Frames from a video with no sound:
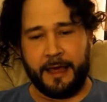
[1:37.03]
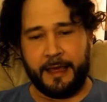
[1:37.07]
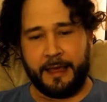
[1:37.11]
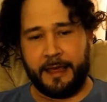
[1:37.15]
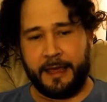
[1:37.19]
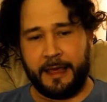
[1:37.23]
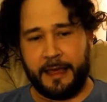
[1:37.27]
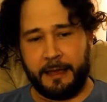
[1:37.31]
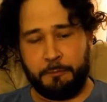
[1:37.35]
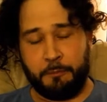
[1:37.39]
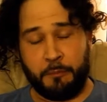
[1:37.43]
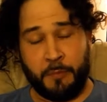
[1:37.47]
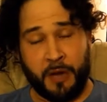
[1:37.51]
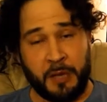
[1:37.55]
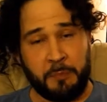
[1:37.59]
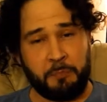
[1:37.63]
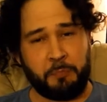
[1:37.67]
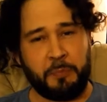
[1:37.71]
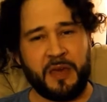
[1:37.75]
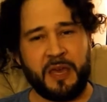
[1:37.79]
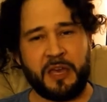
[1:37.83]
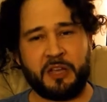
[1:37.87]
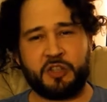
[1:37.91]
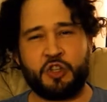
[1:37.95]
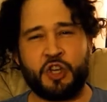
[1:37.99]
It might
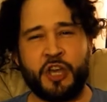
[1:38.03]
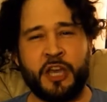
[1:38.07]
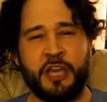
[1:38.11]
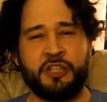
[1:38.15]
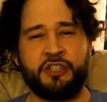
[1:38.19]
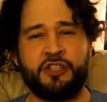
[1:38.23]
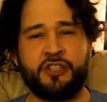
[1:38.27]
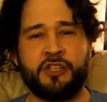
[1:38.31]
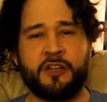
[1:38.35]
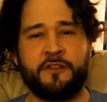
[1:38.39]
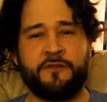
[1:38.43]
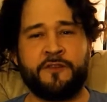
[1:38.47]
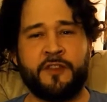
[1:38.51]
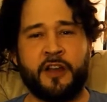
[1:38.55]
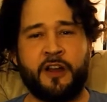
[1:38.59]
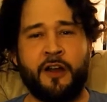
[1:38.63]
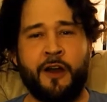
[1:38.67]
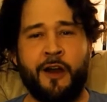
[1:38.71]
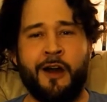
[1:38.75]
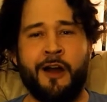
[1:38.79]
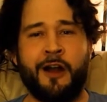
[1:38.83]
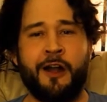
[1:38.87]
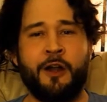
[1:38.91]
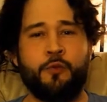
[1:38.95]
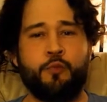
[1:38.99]
be a changing of the
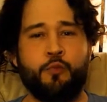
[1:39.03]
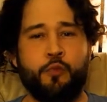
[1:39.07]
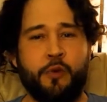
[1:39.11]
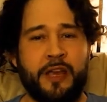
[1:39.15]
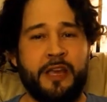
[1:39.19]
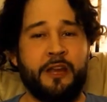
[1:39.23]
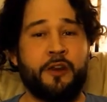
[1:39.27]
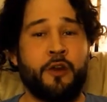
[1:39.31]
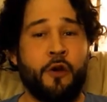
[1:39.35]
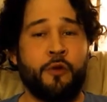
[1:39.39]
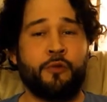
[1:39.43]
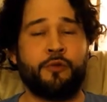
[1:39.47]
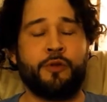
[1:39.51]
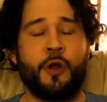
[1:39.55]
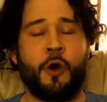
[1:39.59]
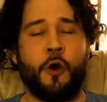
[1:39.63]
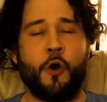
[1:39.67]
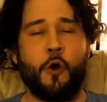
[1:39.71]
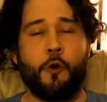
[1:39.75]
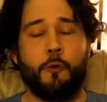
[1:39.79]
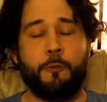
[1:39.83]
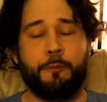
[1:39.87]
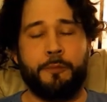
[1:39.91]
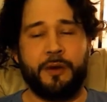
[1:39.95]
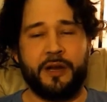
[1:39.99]
guard, we don't
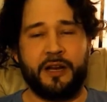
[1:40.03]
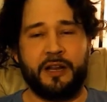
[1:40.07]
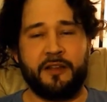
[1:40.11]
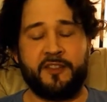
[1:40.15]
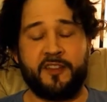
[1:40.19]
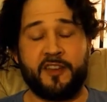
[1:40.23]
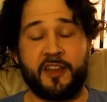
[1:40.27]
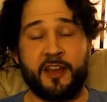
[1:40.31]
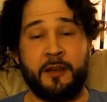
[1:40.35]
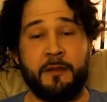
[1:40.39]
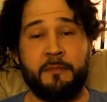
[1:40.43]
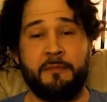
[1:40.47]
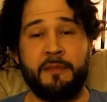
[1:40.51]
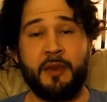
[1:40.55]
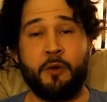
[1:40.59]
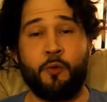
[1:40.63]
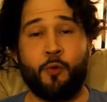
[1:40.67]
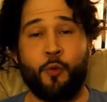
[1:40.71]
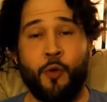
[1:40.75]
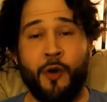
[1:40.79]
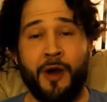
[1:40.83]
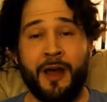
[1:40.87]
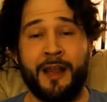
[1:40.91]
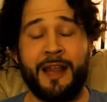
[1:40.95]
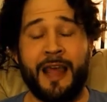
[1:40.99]
know, but it's going to be
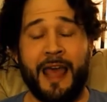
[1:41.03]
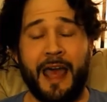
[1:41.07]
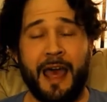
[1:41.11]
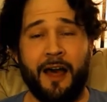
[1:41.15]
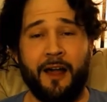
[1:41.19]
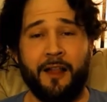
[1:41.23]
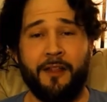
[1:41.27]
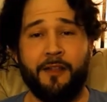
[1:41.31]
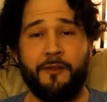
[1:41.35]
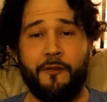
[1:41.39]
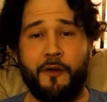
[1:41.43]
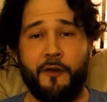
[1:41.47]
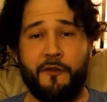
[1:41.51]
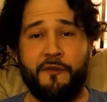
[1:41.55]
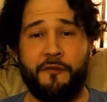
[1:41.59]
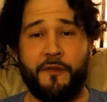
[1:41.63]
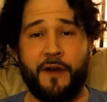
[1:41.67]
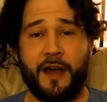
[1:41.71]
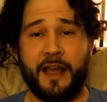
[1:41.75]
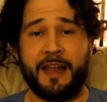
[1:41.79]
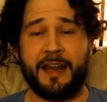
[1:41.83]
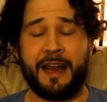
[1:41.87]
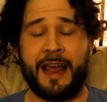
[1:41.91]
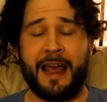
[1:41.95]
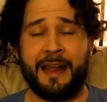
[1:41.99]
one hell of a
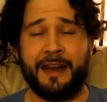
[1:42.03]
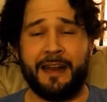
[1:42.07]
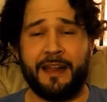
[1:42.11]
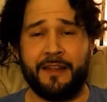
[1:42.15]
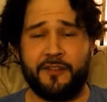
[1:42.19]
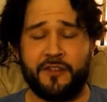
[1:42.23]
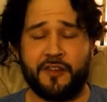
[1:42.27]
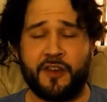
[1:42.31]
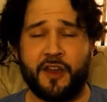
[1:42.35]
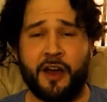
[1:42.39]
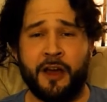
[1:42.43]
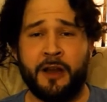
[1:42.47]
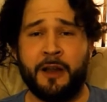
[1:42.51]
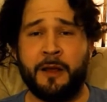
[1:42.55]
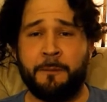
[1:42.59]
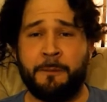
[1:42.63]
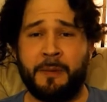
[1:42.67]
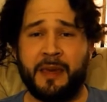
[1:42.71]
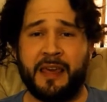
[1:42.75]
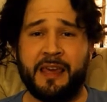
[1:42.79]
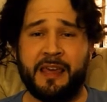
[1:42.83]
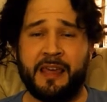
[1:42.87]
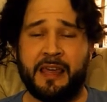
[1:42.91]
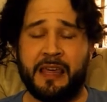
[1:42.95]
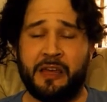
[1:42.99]
fight, and it's going to
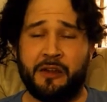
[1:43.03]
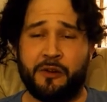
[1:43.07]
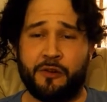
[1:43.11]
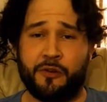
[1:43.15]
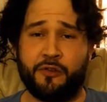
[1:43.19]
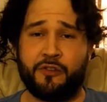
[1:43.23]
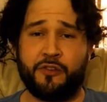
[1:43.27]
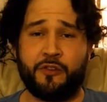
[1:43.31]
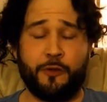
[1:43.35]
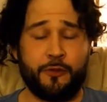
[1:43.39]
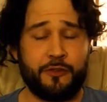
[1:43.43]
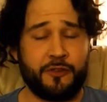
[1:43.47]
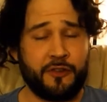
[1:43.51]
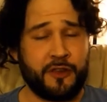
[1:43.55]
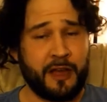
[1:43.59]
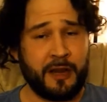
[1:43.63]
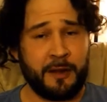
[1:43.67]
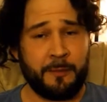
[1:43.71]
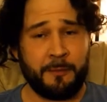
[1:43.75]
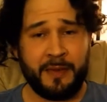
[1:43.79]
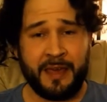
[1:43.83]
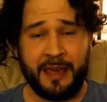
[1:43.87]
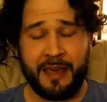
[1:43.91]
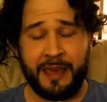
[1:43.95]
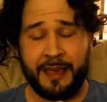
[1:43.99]
be here. So it's going
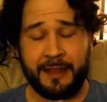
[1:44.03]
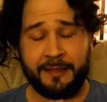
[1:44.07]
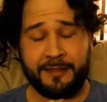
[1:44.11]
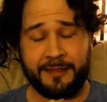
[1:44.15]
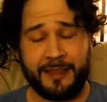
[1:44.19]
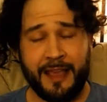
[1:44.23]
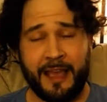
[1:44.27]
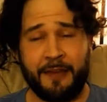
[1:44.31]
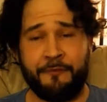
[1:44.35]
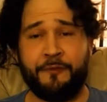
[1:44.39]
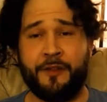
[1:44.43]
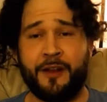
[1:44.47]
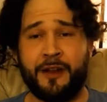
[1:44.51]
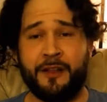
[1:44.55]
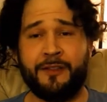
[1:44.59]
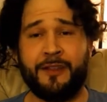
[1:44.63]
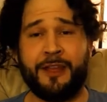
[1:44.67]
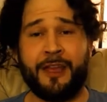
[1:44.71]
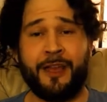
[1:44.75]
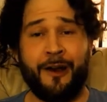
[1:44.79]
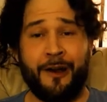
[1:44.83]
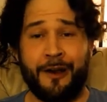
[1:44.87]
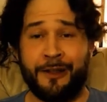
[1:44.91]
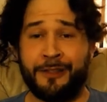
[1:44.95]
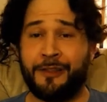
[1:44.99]
to be
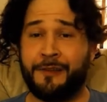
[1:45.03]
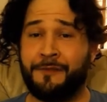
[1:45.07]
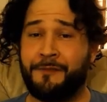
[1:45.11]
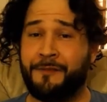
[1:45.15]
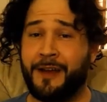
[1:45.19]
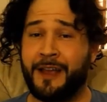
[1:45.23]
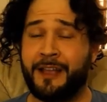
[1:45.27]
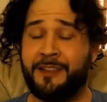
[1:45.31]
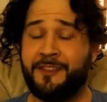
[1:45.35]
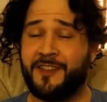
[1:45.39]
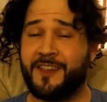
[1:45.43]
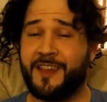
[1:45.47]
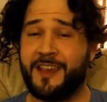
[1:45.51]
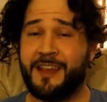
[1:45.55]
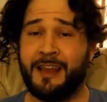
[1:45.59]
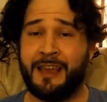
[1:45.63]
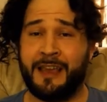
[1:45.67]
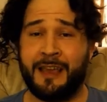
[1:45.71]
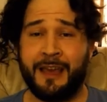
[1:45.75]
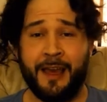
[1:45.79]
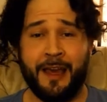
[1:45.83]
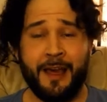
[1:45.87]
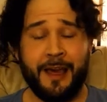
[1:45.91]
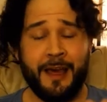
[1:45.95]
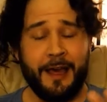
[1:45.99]
definitely on the Fight
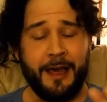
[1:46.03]
City.